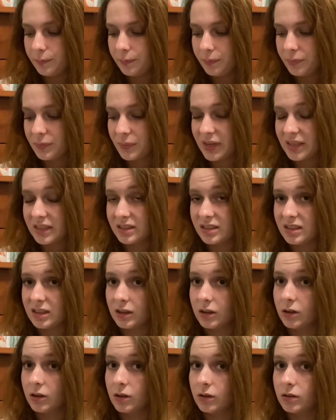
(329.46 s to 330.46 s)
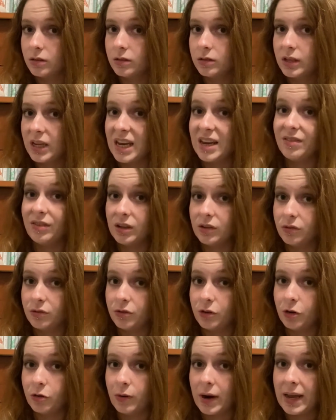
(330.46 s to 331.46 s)
But still, even
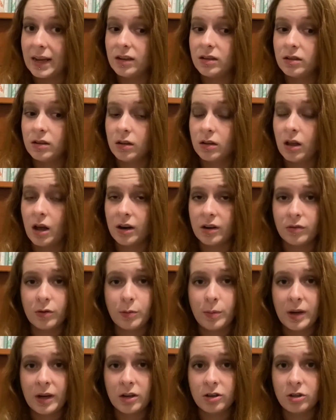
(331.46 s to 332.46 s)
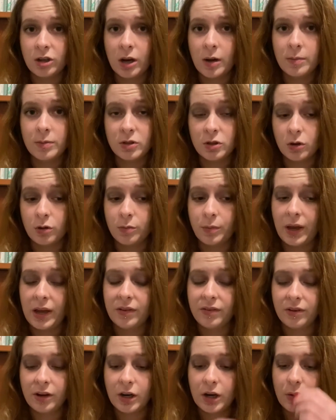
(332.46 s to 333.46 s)
for rent, a lot of au pair jobs don't pay
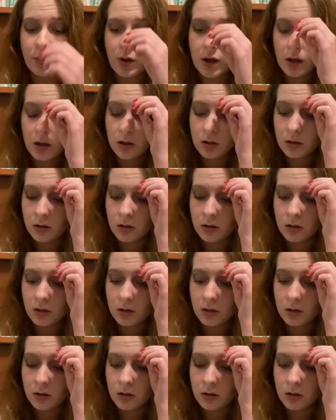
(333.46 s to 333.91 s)
very well.